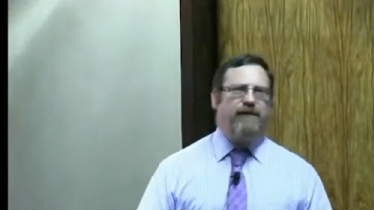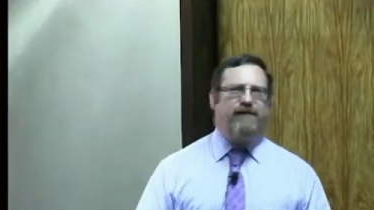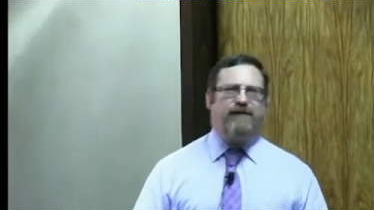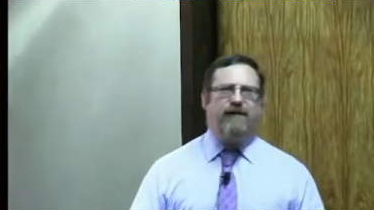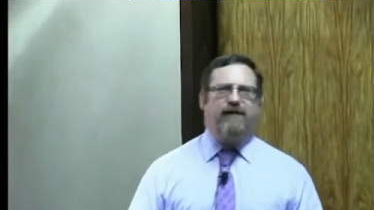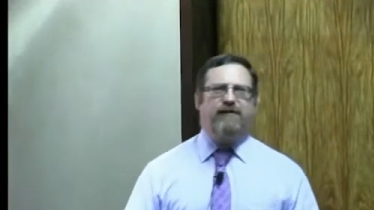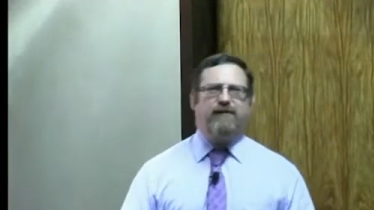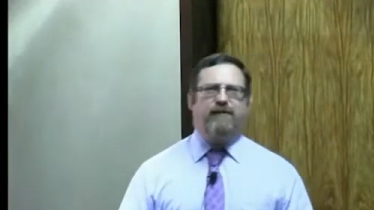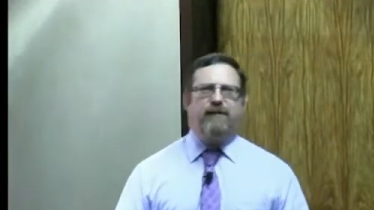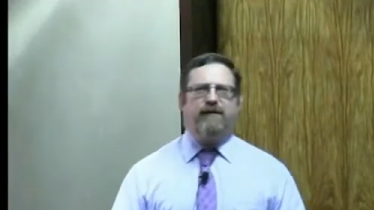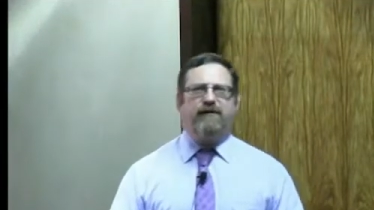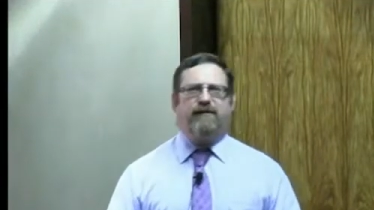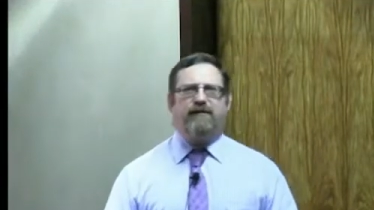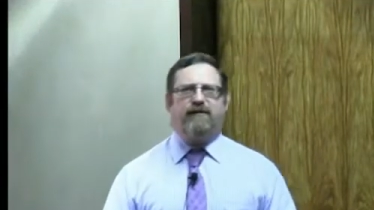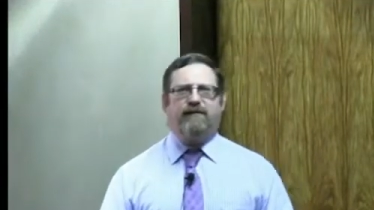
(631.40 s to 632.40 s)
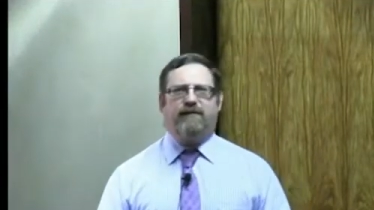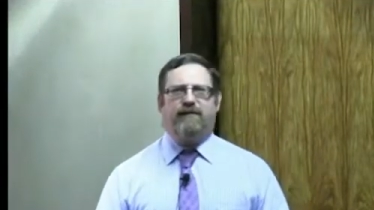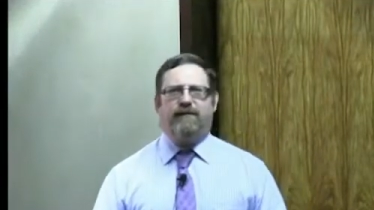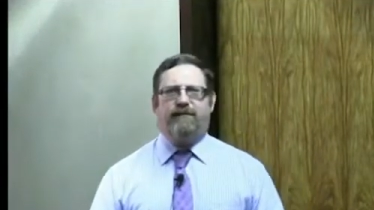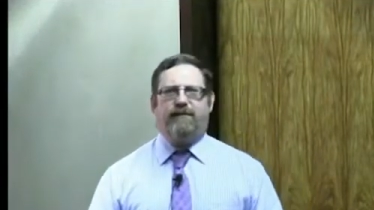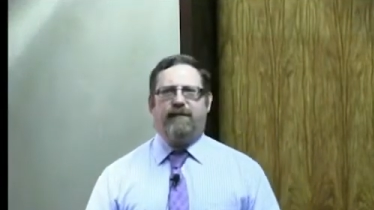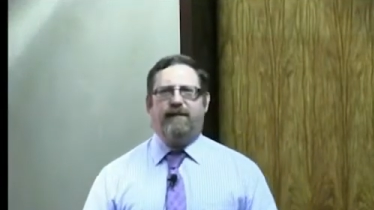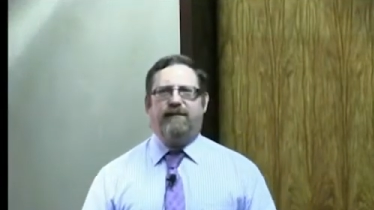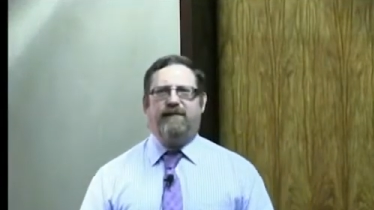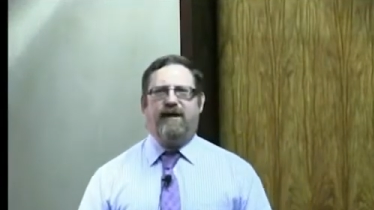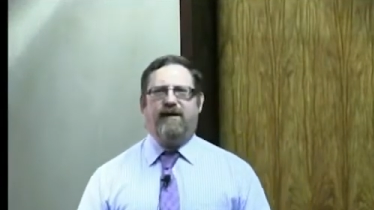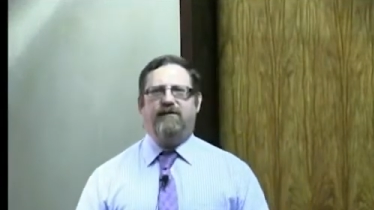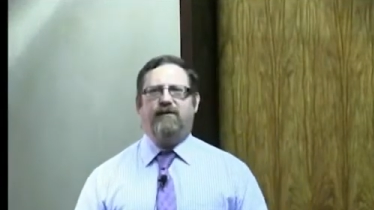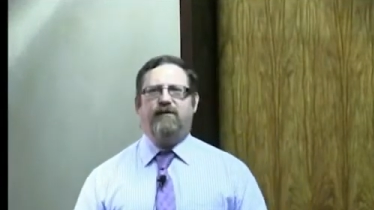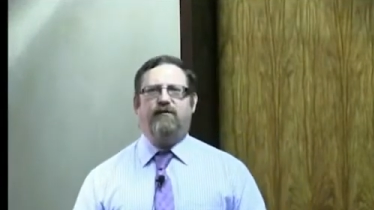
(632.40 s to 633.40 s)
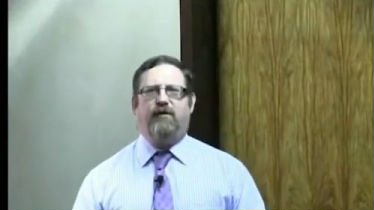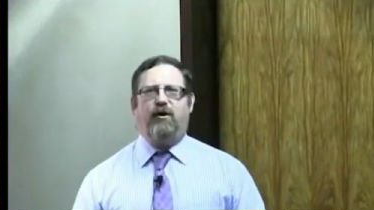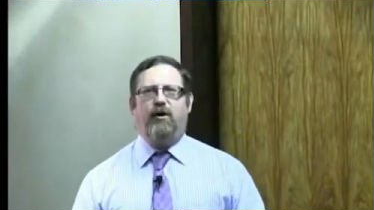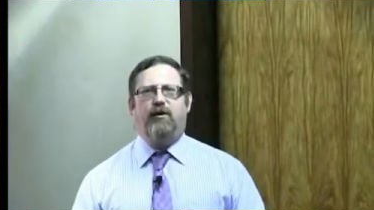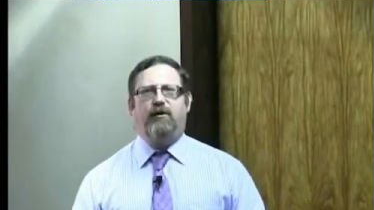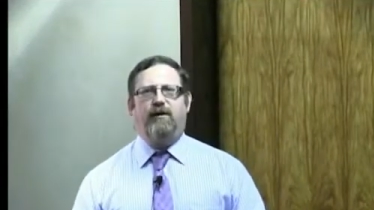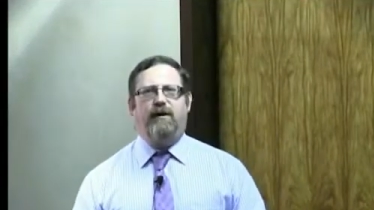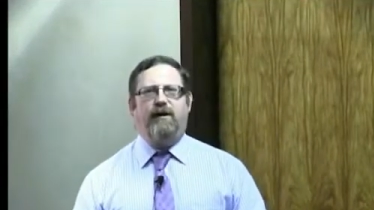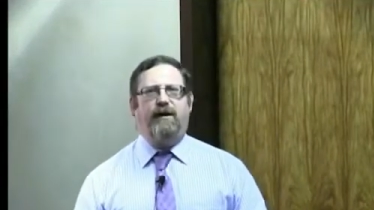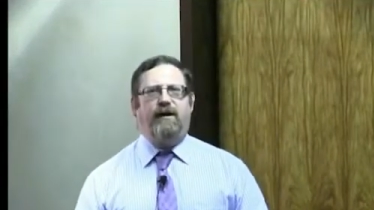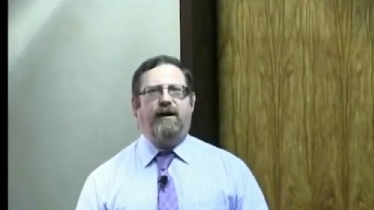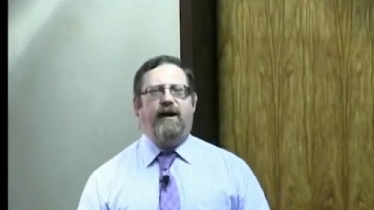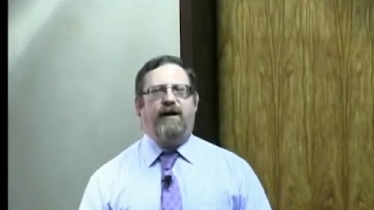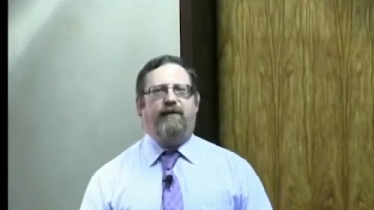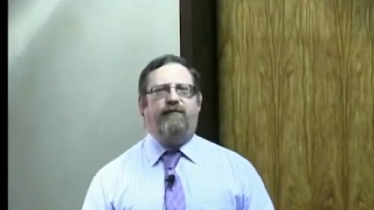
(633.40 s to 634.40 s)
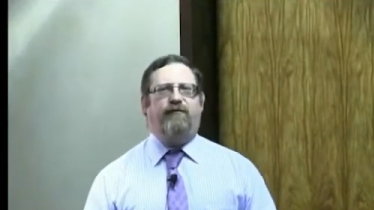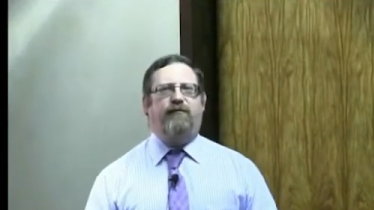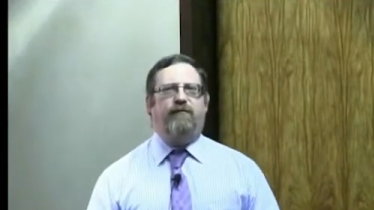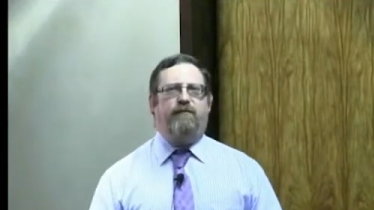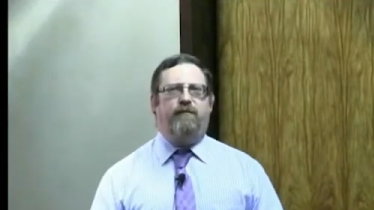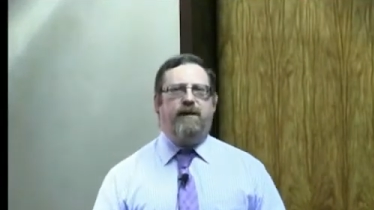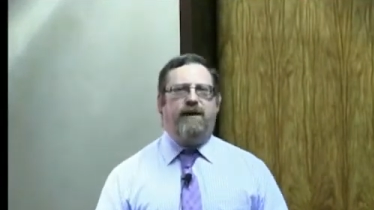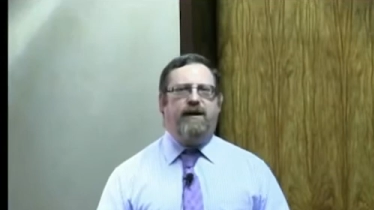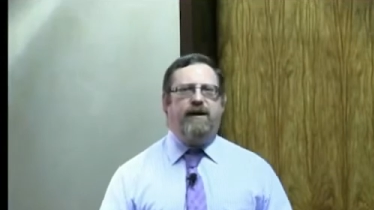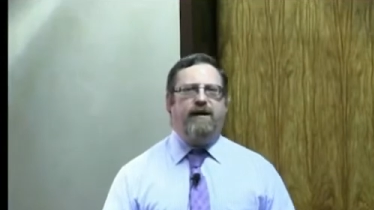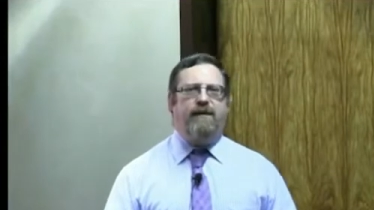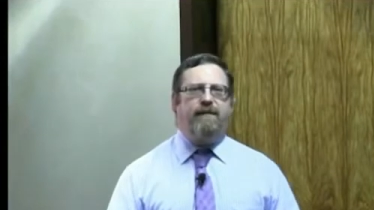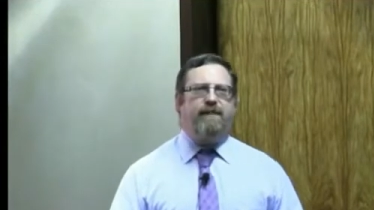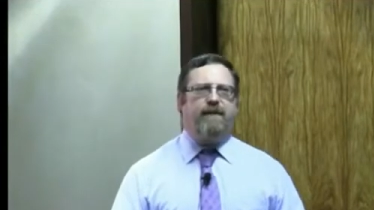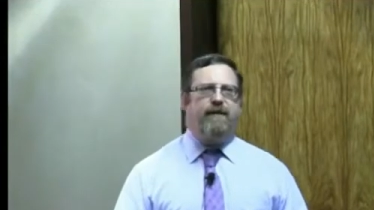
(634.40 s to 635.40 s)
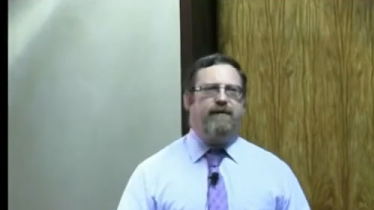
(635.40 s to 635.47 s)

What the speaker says: of assessments doesn't only have to be